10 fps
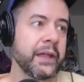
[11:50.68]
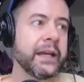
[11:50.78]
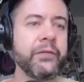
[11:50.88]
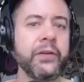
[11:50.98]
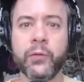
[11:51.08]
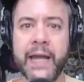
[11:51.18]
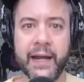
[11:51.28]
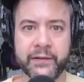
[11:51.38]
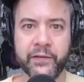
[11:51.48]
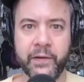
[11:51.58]
if you
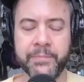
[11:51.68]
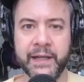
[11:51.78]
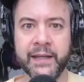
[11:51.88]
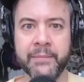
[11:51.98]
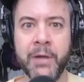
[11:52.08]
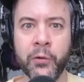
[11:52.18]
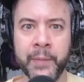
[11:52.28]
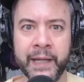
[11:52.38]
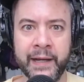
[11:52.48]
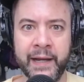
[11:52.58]
react to something in the
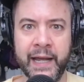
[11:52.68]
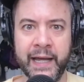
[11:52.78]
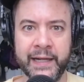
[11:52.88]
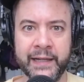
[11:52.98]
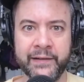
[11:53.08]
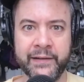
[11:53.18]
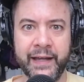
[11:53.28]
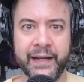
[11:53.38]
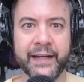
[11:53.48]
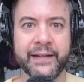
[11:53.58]
moment and it
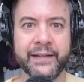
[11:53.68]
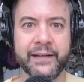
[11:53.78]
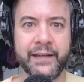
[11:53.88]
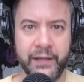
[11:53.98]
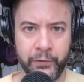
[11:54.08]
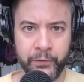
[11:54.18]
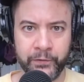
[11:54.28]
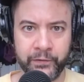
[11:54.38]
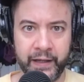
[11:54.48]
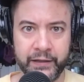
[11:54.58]
and it
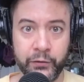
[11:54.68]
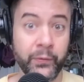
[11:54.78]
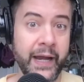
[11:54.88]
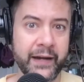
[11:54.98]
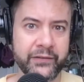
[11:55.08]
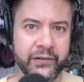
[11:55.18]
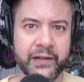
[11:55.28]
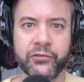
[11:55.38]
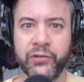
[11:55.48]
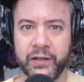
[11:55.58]
kills and you reacted in
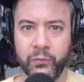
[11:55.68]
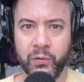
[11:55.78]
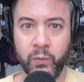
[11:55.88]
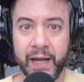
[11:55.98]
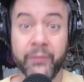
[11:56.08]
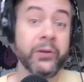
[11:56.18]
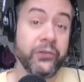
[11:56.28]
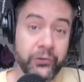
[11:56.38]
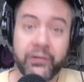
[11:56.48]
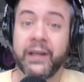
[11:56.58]
a genuine way, which
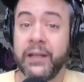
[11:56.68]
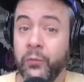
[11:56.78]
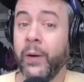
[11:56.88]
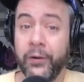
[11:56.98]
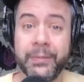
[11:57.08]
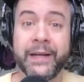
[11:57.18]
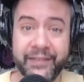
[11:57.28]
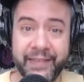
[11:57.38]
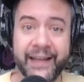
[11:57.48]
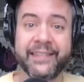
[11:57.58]
usually you will because
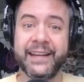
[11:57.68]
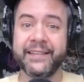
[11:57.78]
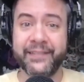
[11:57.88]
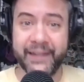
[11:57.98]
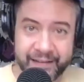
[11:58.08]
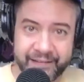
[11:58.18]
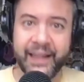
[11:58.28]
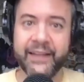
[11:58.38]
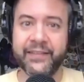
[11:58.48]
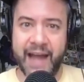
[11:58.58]
that's instinct,
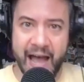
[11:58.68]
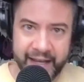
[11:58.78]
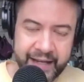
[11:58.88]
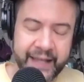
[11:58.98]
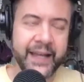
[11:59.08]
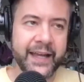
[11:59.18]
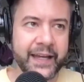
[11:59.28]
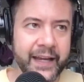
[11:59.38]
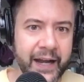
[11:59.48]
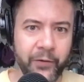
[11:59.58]
that's not,
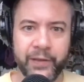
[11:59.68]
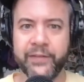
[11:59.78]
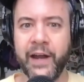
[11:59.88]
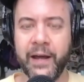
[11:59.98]
you know, that's not